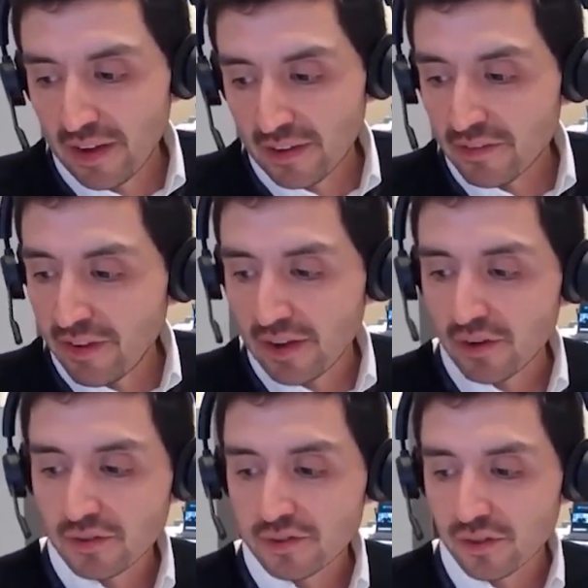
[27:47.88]
the
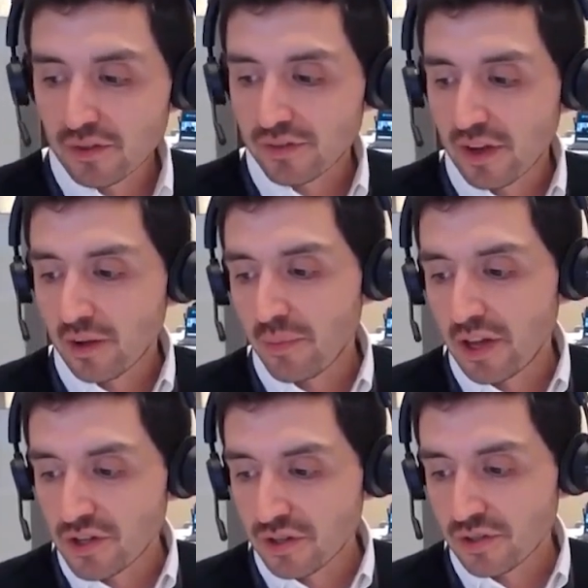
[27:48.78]
final sort of
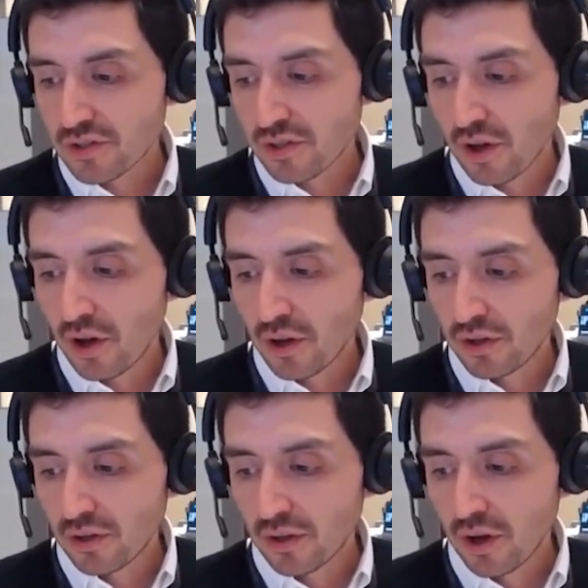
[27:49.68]
measures
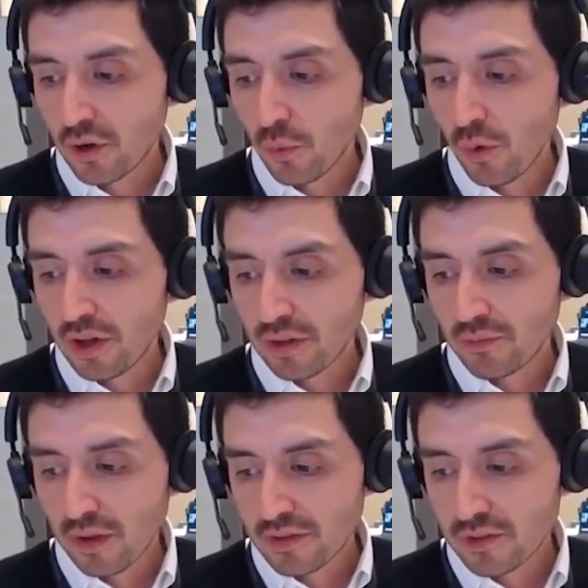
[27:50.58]
on what
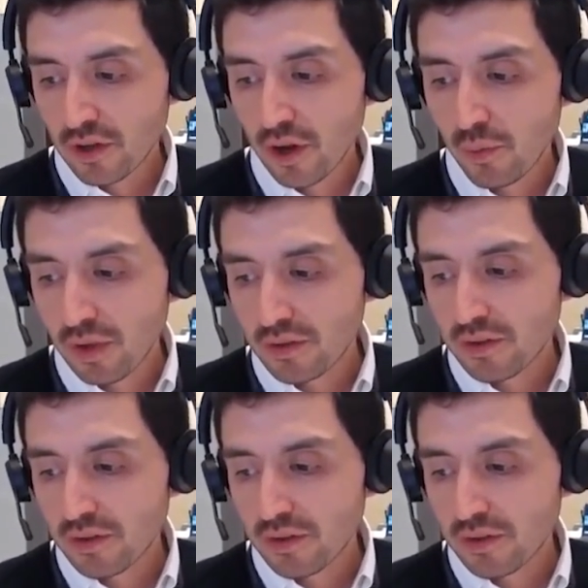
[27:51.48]
is to come.